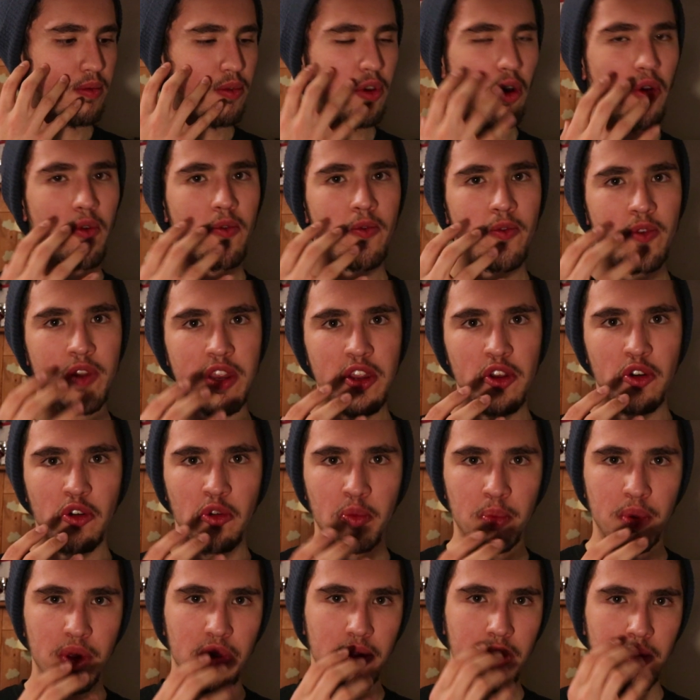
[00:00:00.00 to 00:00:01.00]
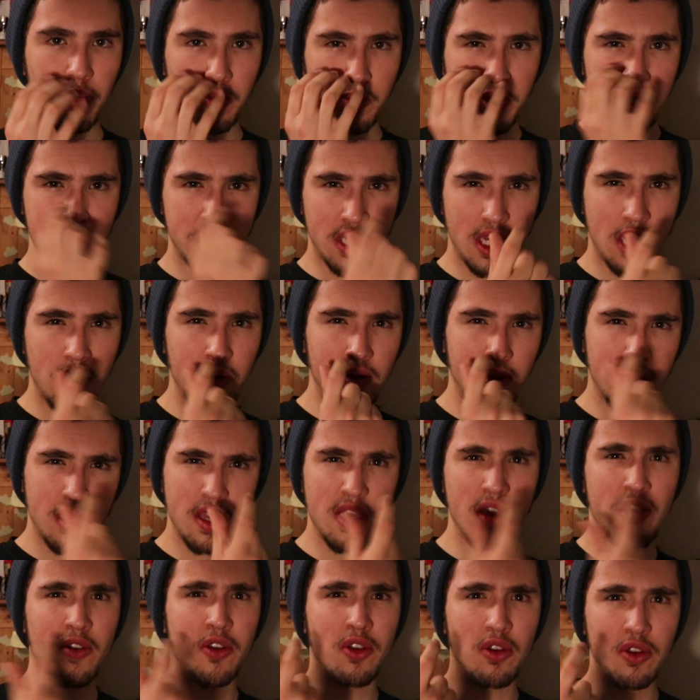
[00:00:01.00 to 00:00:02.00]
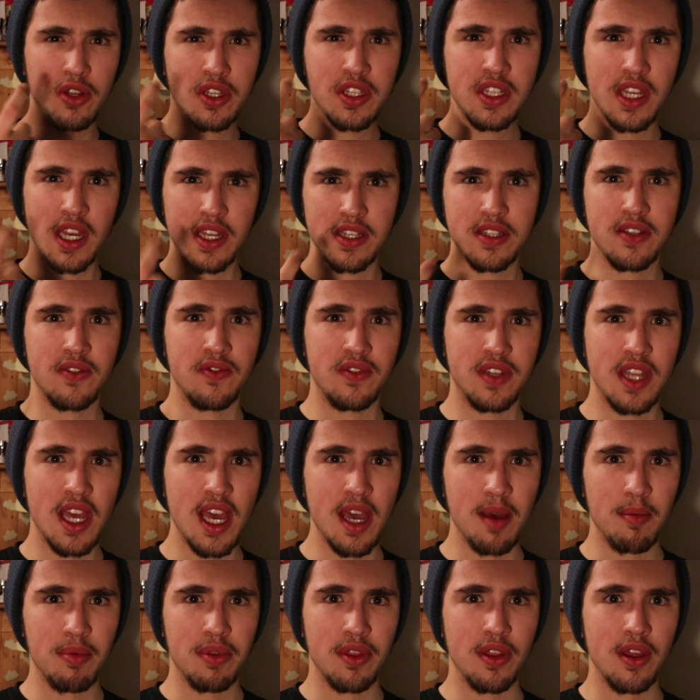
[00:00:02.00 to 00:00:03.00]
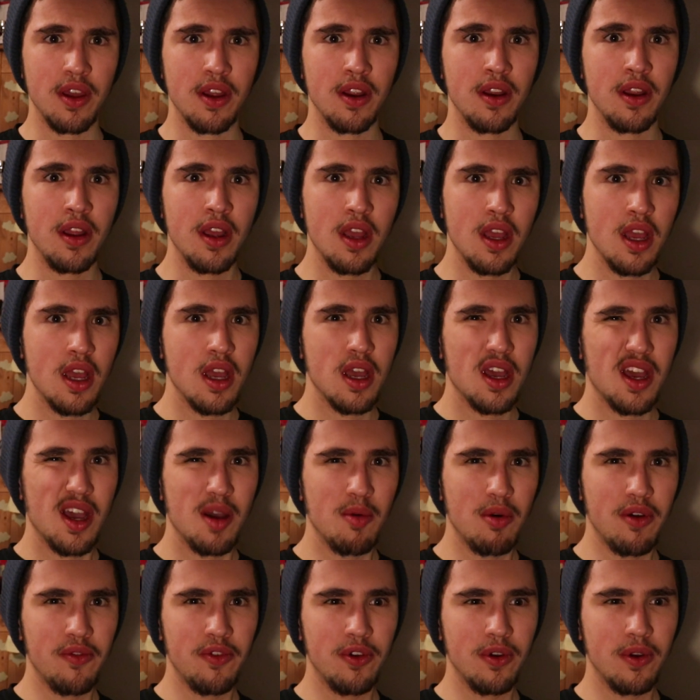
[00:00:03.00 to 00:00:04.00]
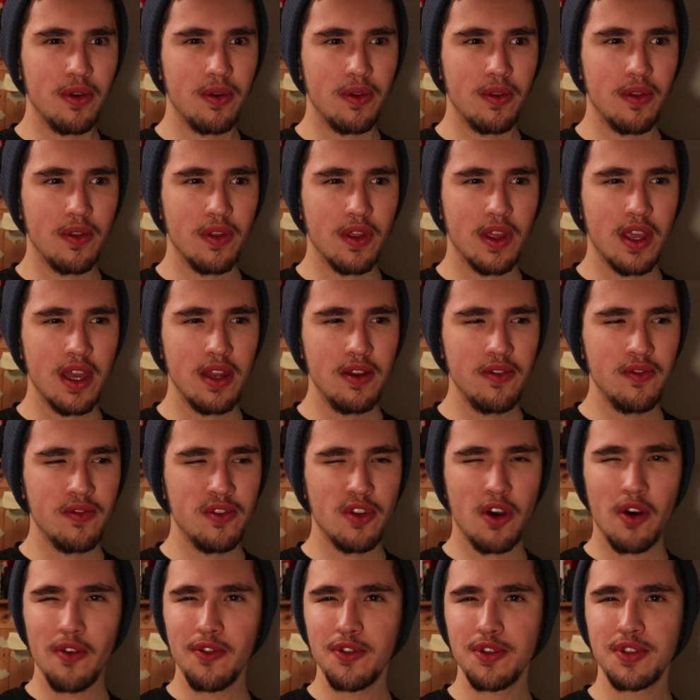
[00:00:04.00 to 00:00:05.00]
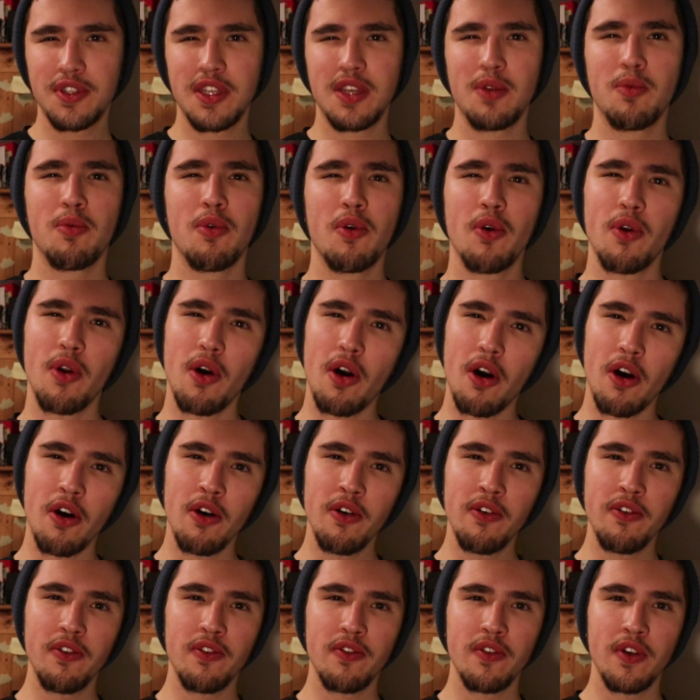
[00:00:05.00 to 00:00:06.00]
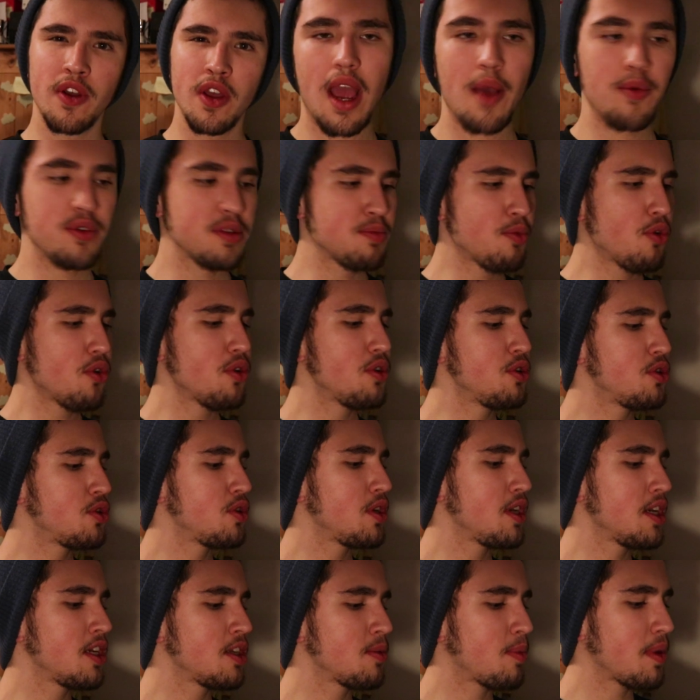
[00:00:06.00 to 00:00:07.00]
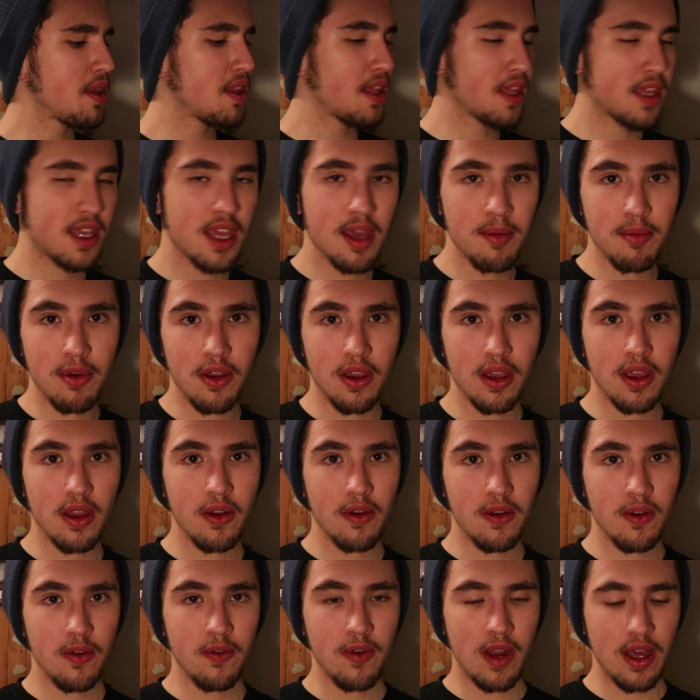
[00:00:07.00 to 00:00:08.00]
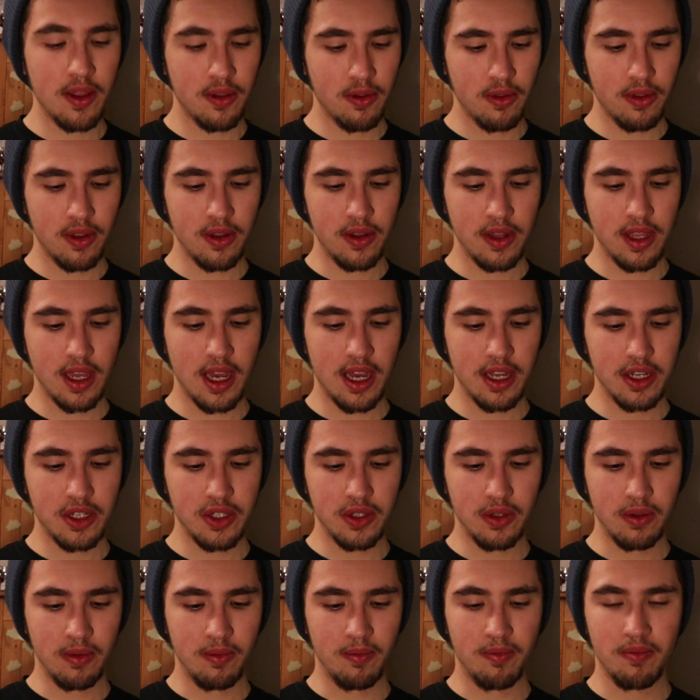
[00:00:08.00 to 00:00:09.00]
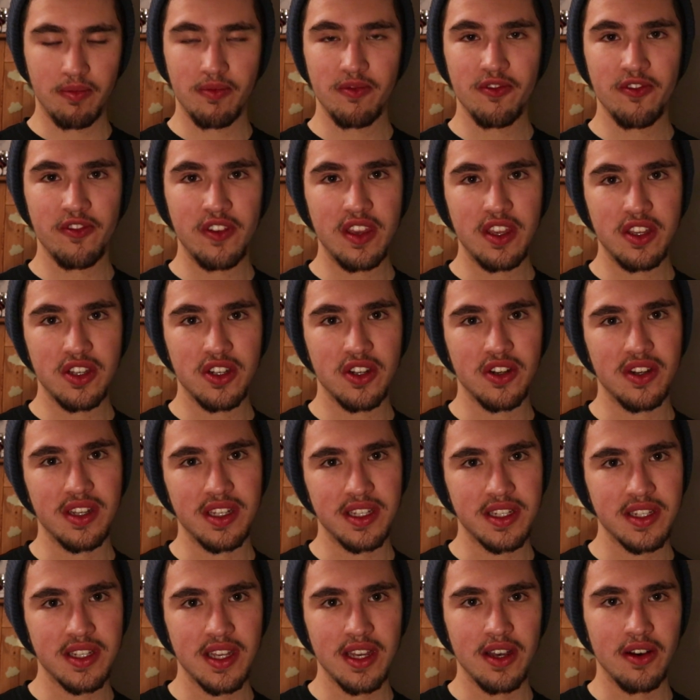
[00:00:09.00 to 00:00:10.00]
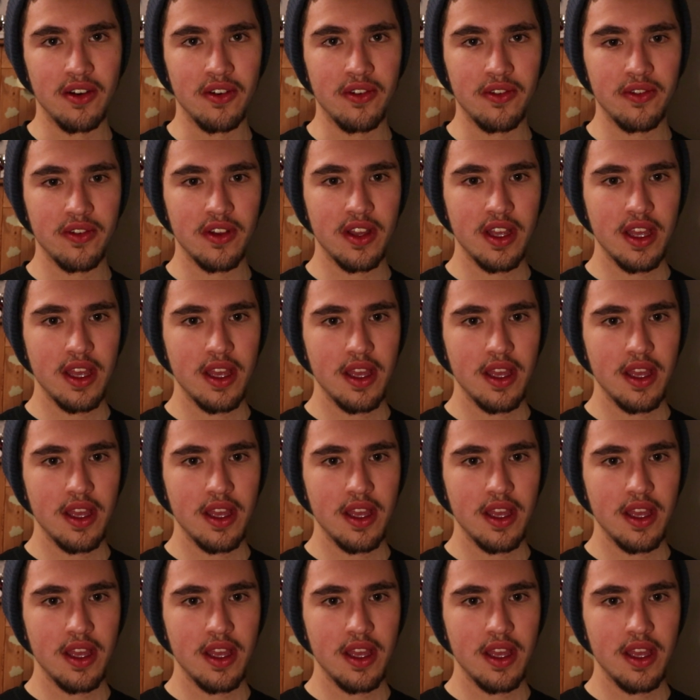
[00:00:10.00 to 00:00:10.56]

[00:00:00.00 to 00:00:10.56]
not real, but there was certainly a good sense of depth there. However, the kind of novelty wore off. I was more intrigued by the gimmick rather than the actual feature itself.